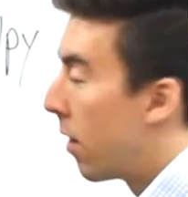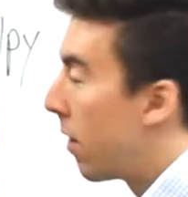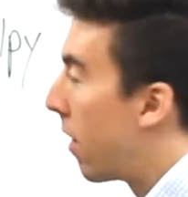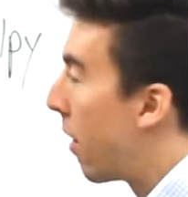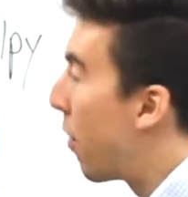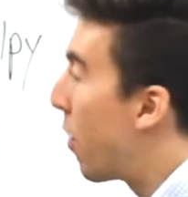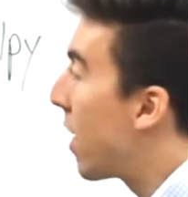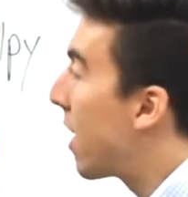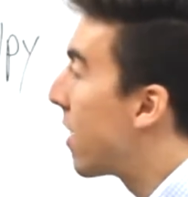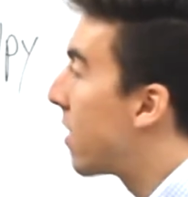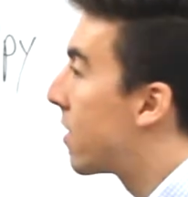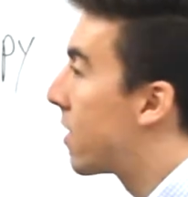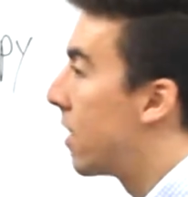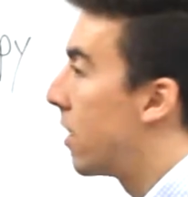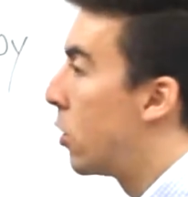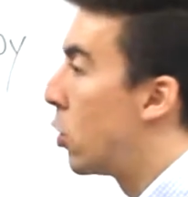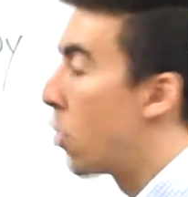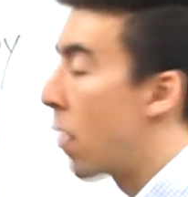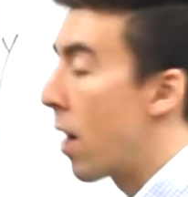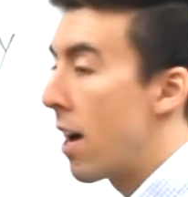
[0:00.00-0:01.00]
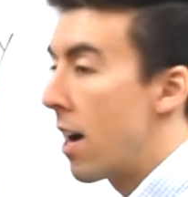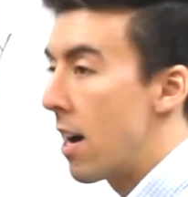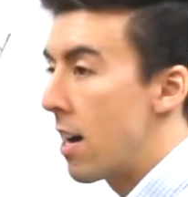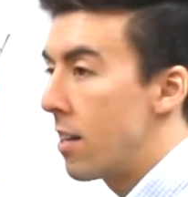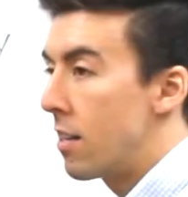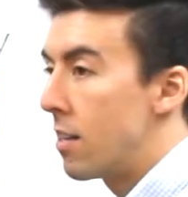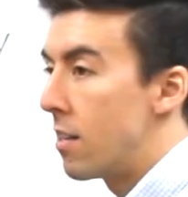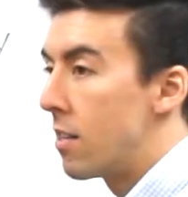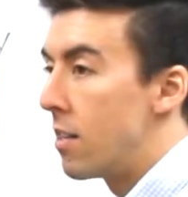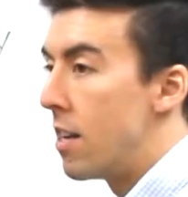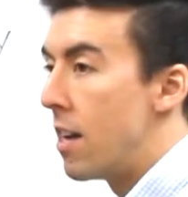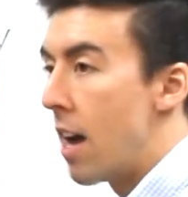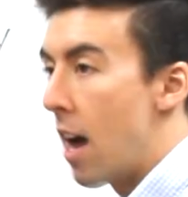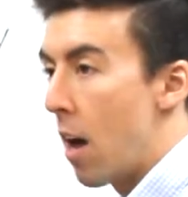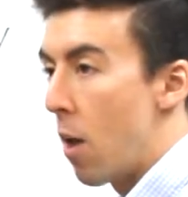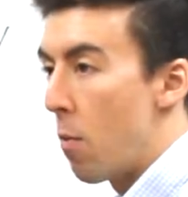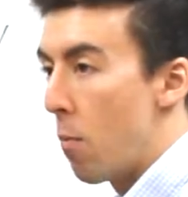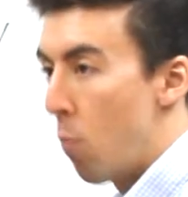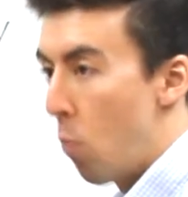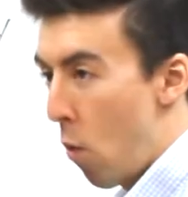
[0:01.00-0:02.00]
The thing is that dry ice is
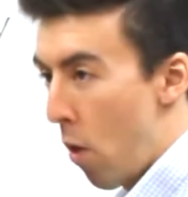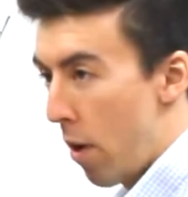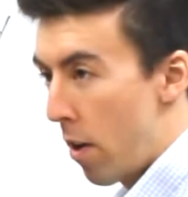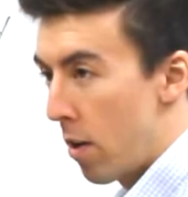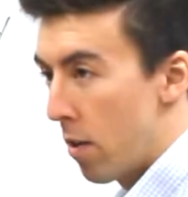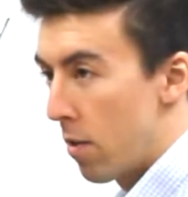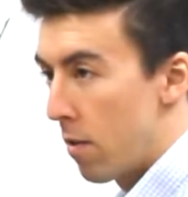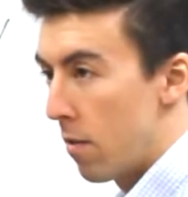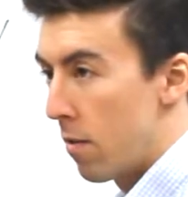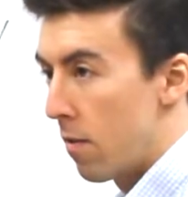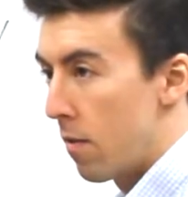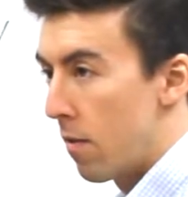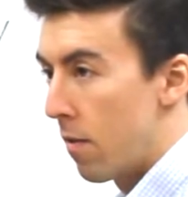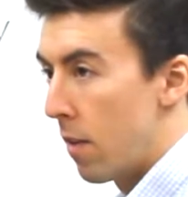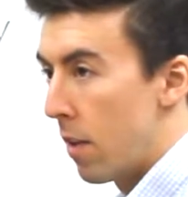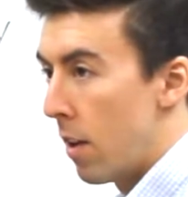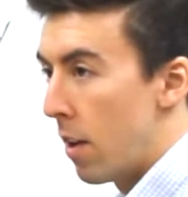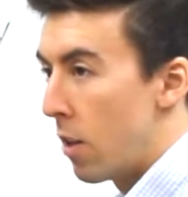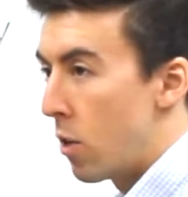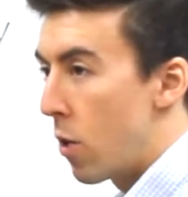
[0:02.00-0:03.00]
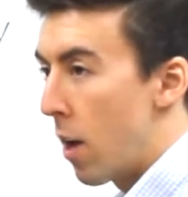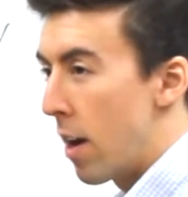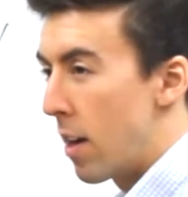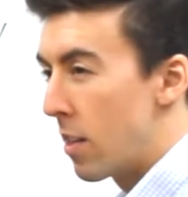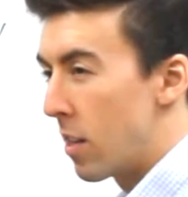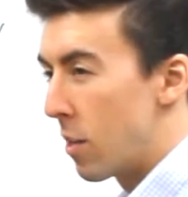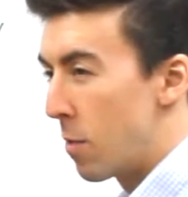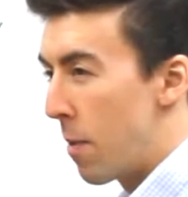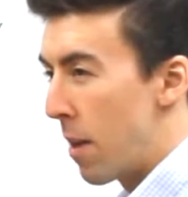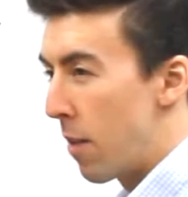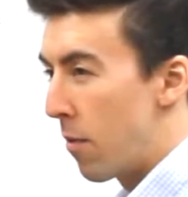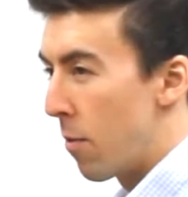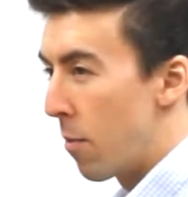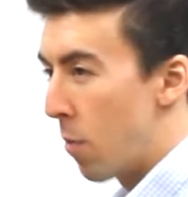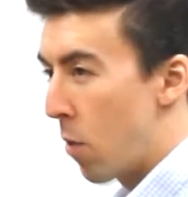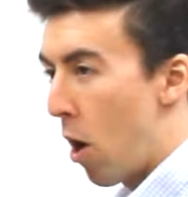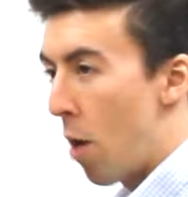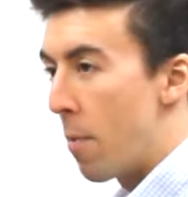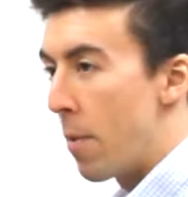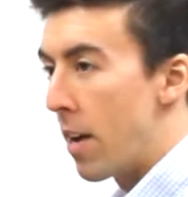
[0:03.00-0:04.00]
not water. Dry ice is made from
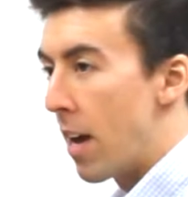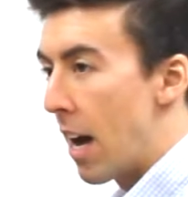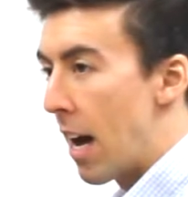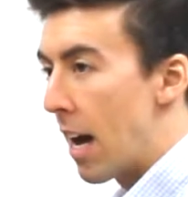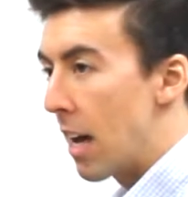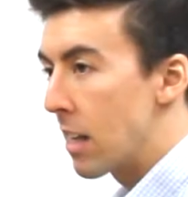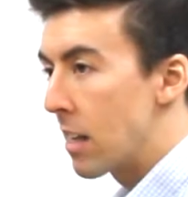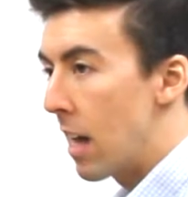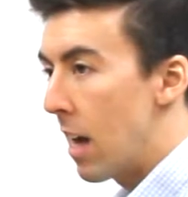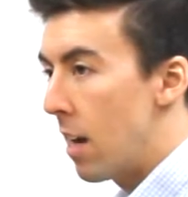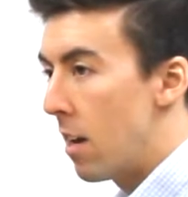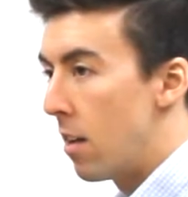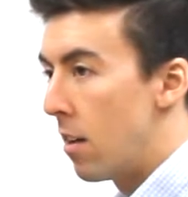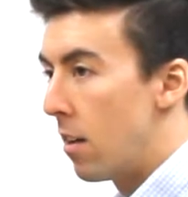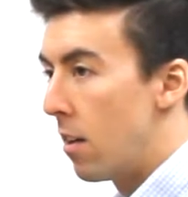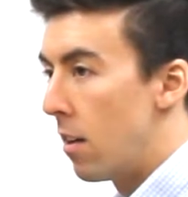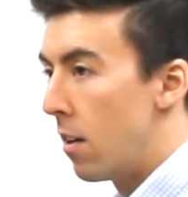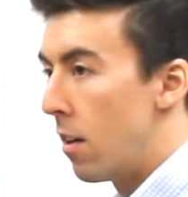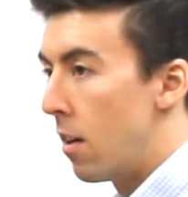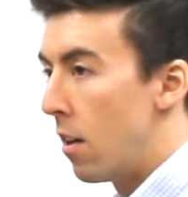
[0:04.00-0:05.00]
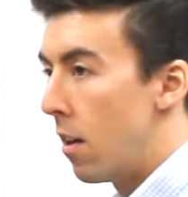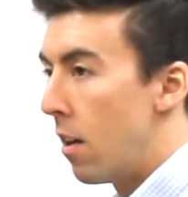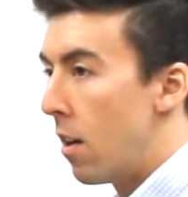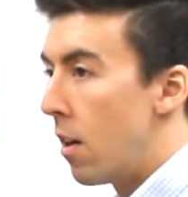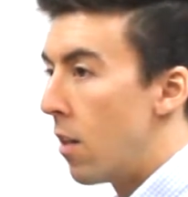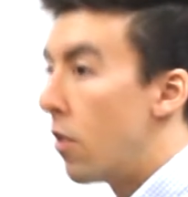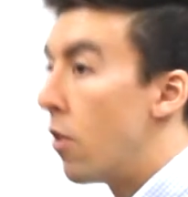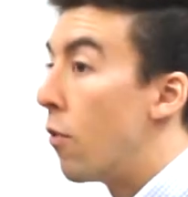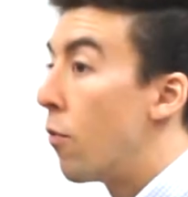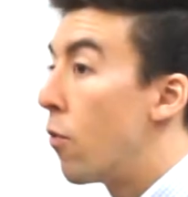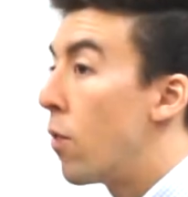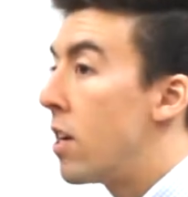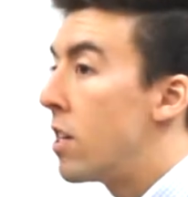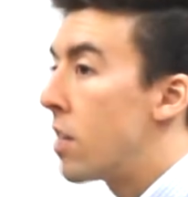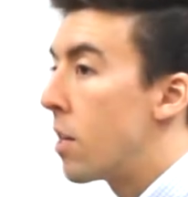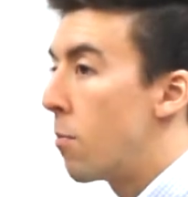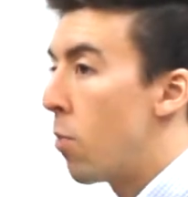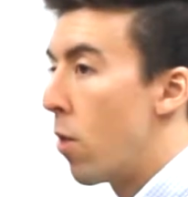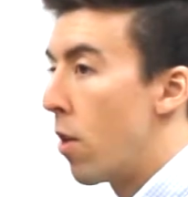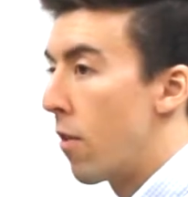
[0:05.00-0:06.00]
carbon dioxide. The
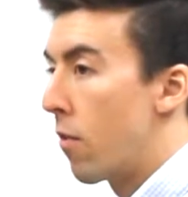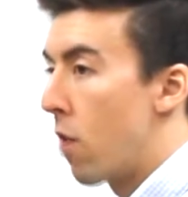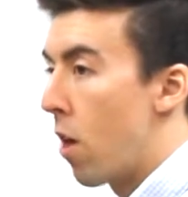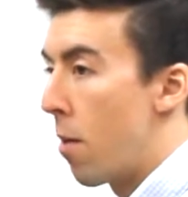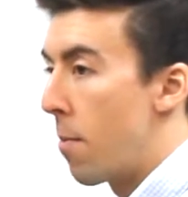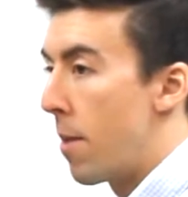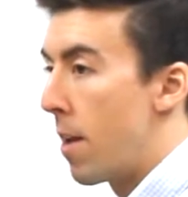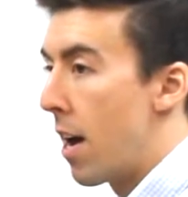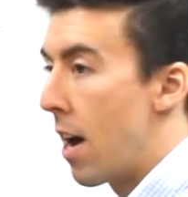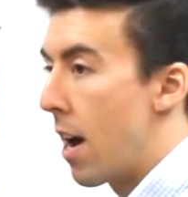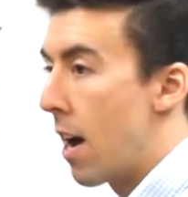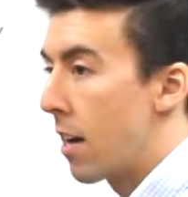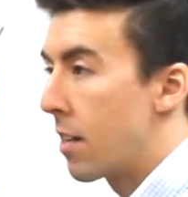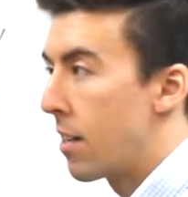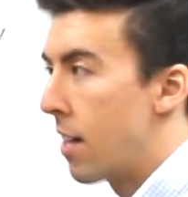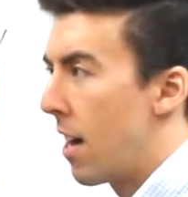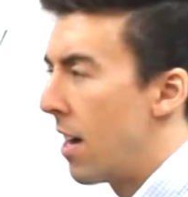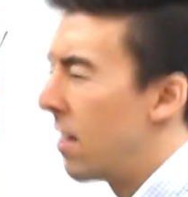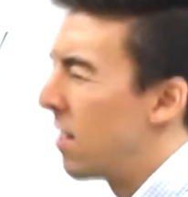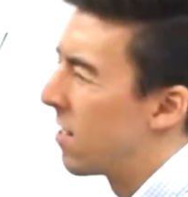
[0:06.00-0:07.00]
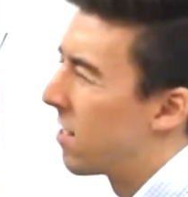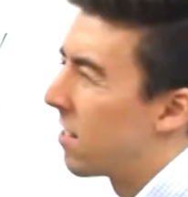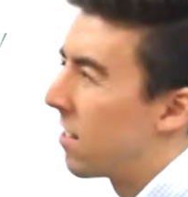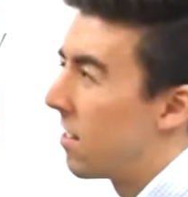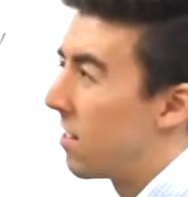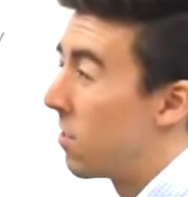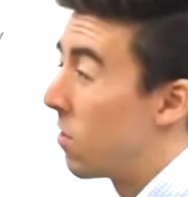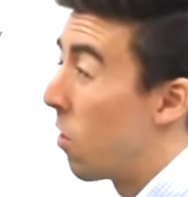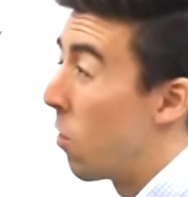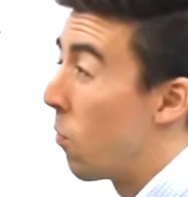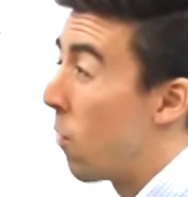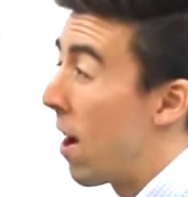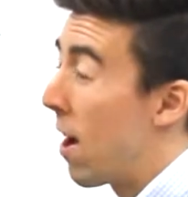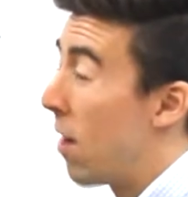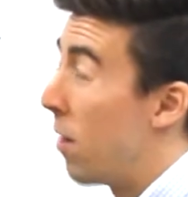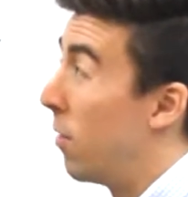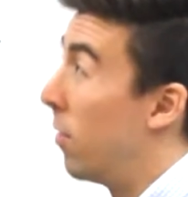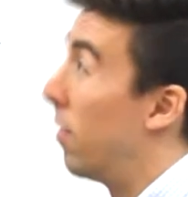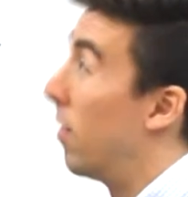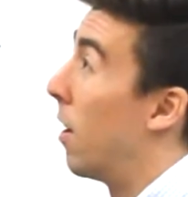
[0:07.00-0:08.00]
freezing point of carbon dioxide is
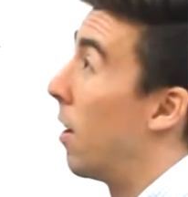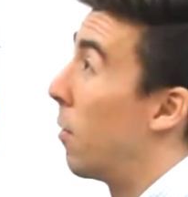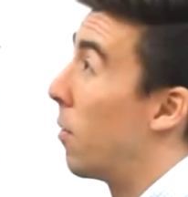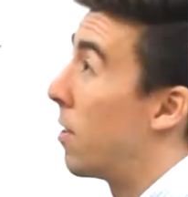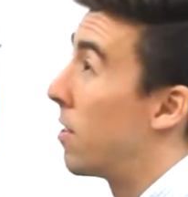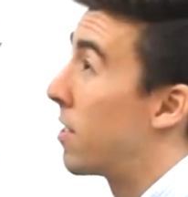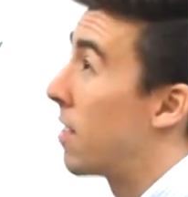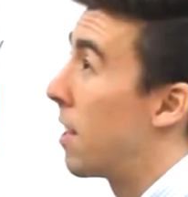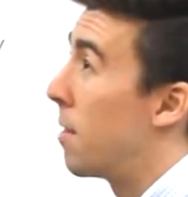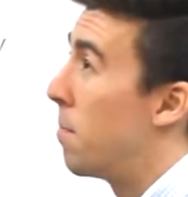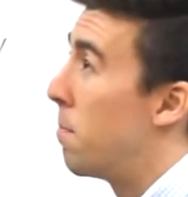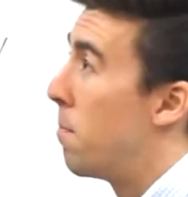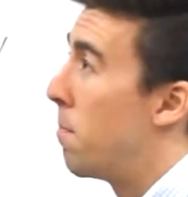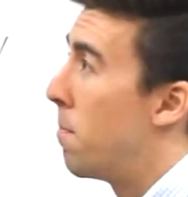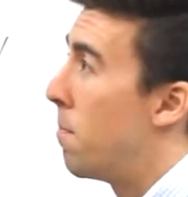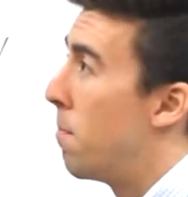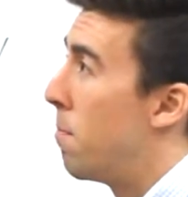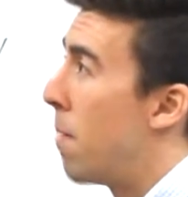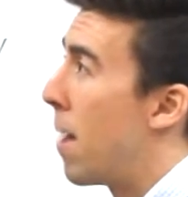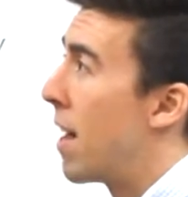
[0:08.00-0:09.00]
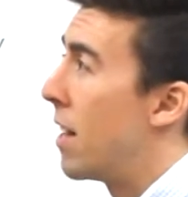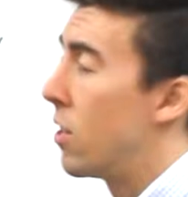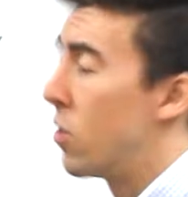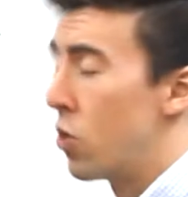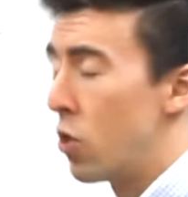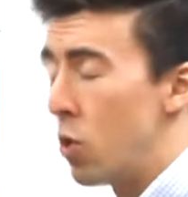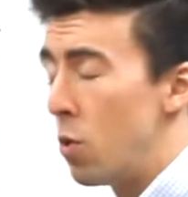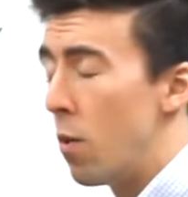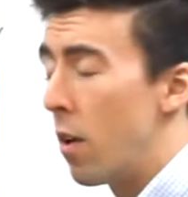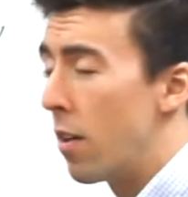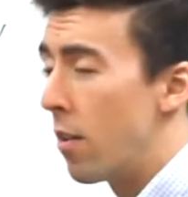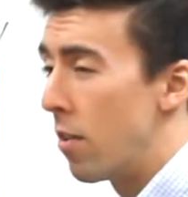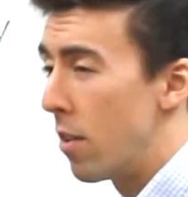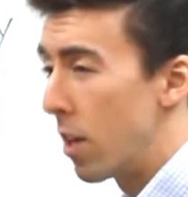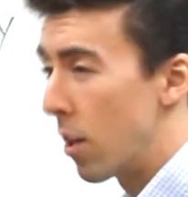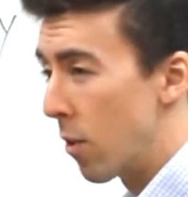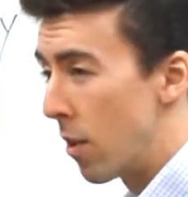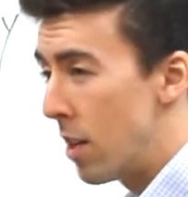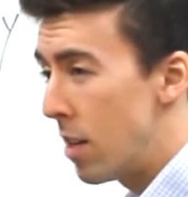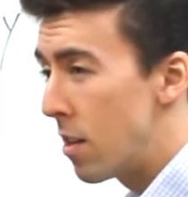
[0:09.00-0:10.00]
around, I want to say, minus 200
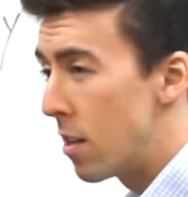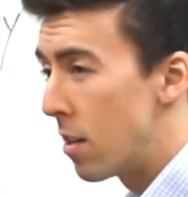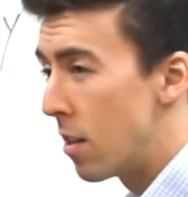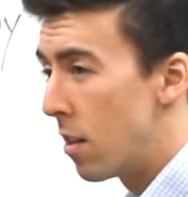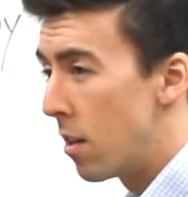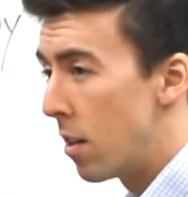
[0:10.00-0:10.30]
degrees.